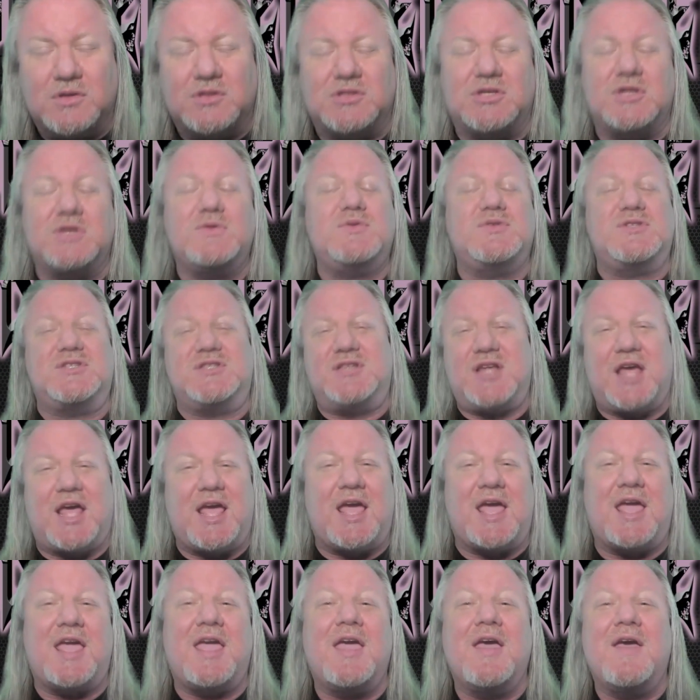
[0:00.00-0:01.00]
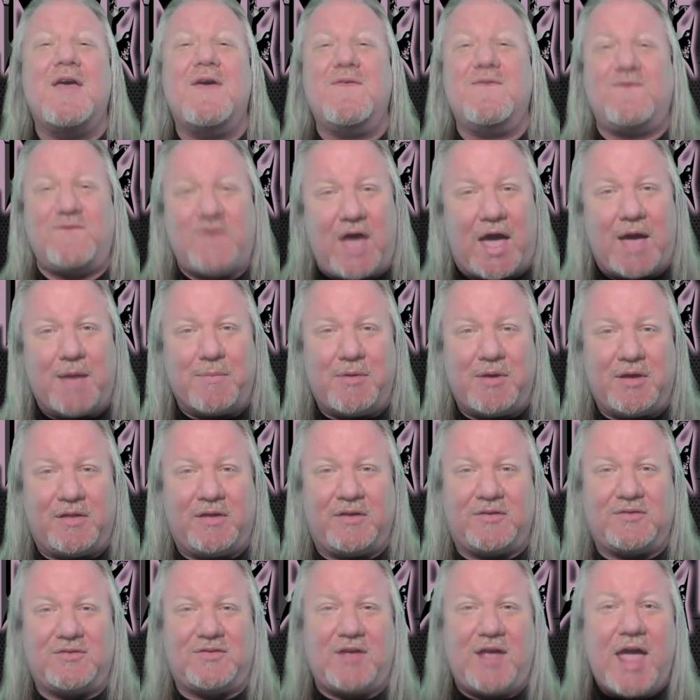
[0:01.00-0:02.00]
to stay
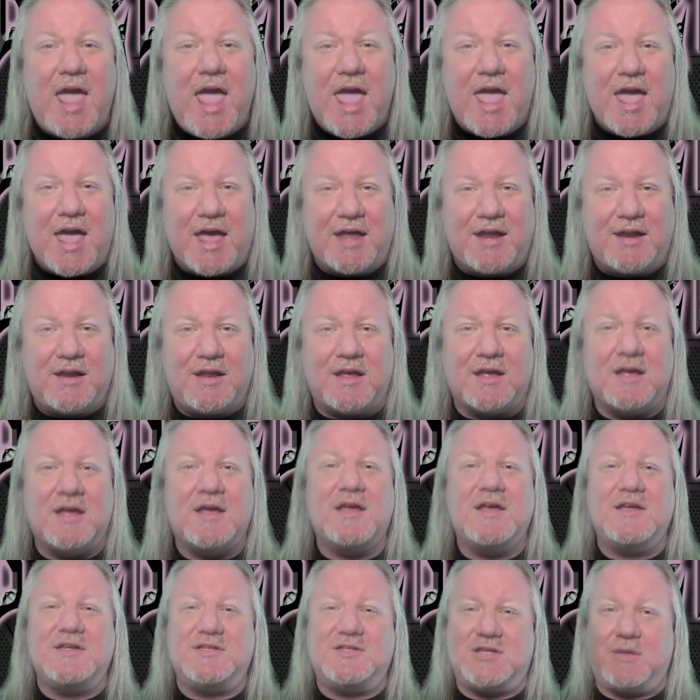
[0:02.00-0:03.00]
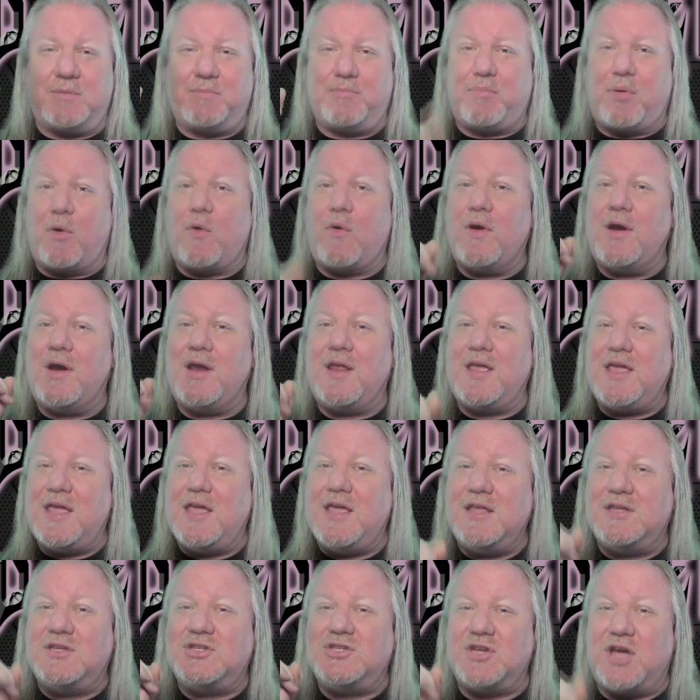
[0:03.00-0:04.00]
fabulous and support
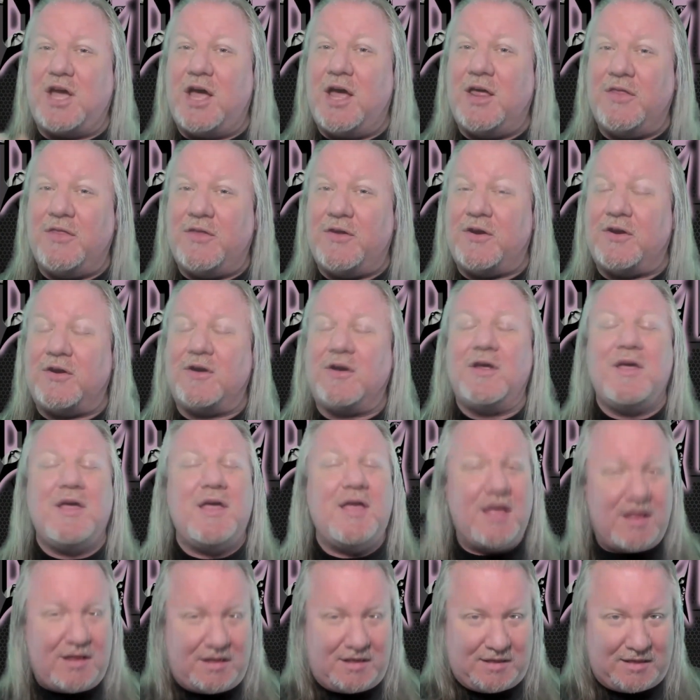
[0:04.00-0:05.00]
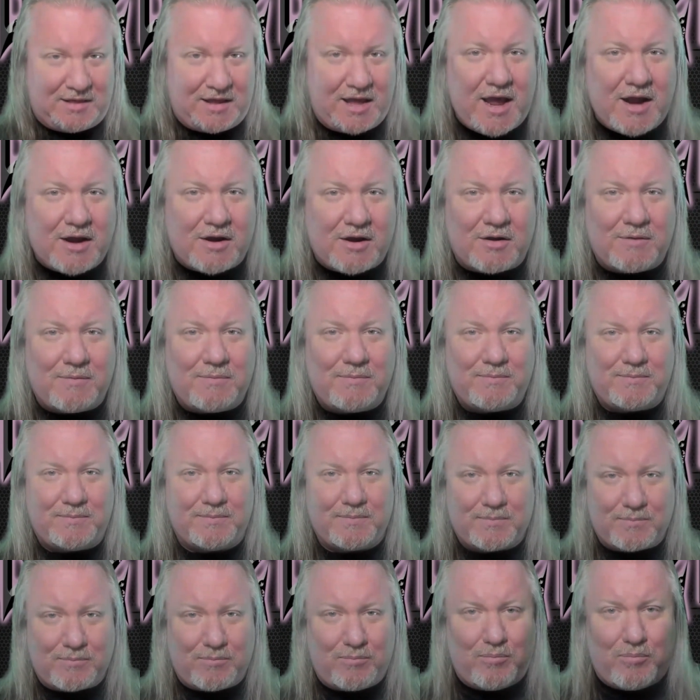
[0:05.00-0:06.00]
each other. Later.
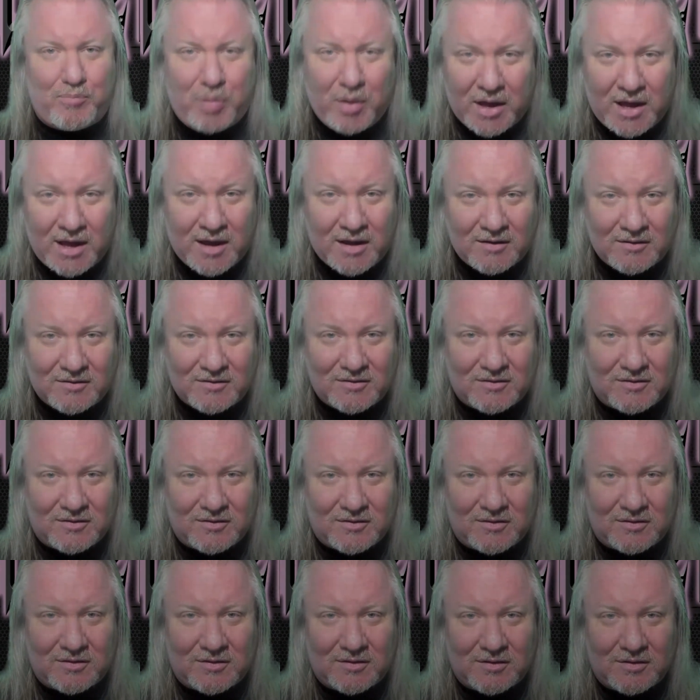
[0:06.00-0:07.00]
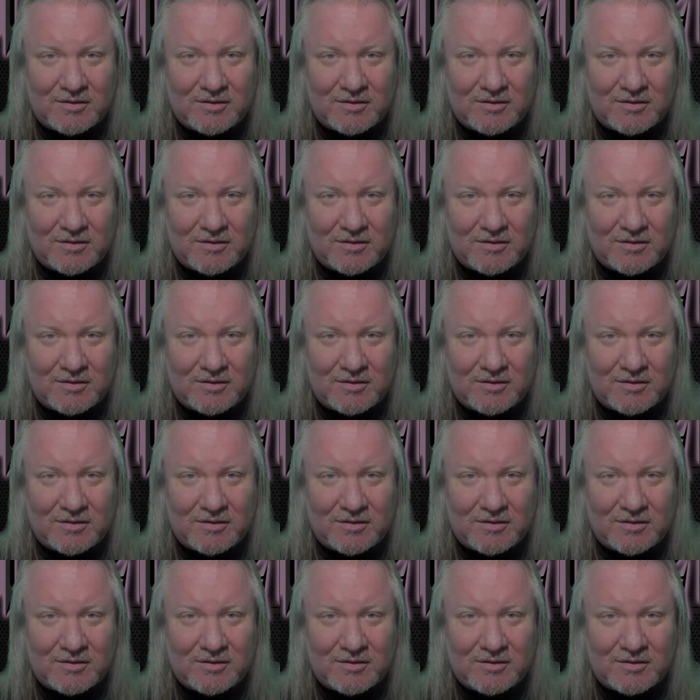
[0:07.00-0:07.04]
Peace.